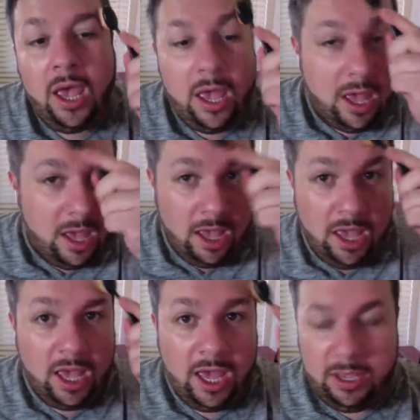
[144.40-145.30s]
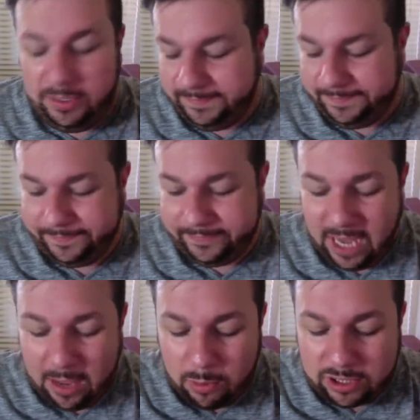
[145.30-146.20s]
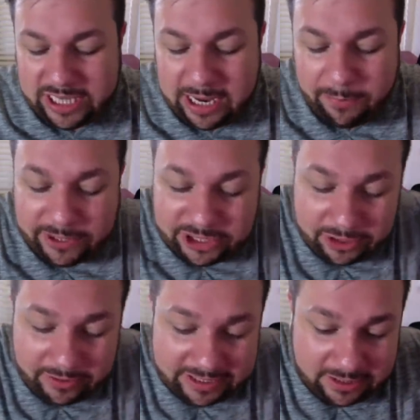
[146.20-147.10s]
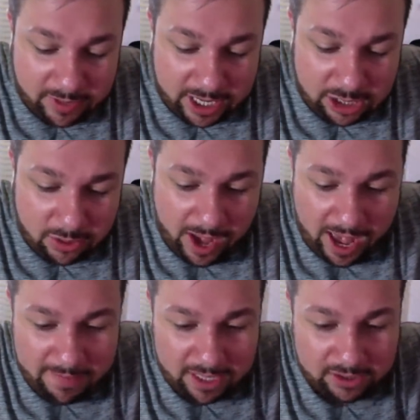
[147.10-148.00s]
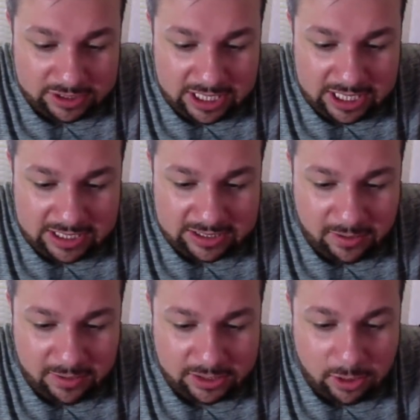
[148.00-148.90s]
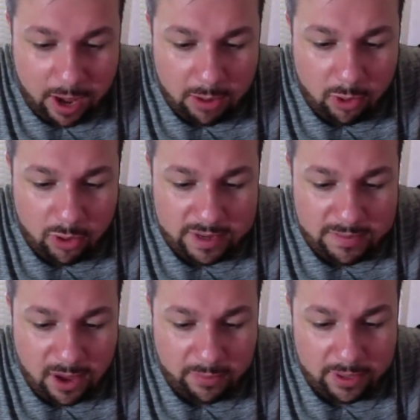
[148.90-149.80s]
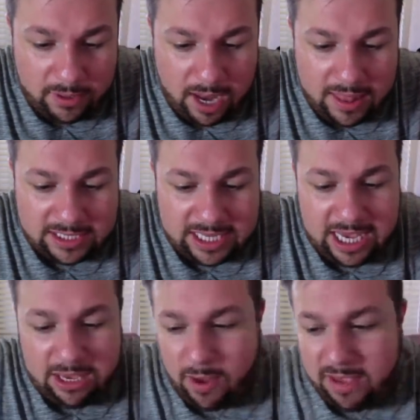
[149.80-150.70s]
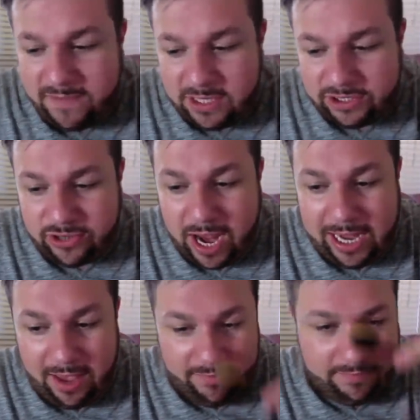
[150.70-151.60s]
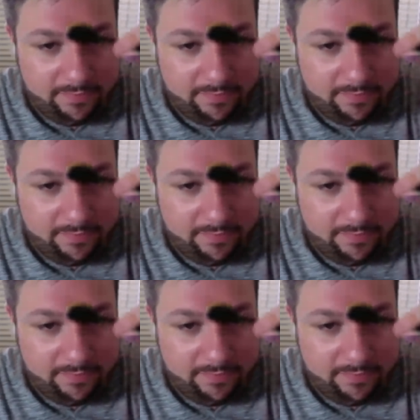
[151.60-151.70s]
What temperature is it where you are? Because it's quite warm in Melbourne and there's a heat wave in Australia.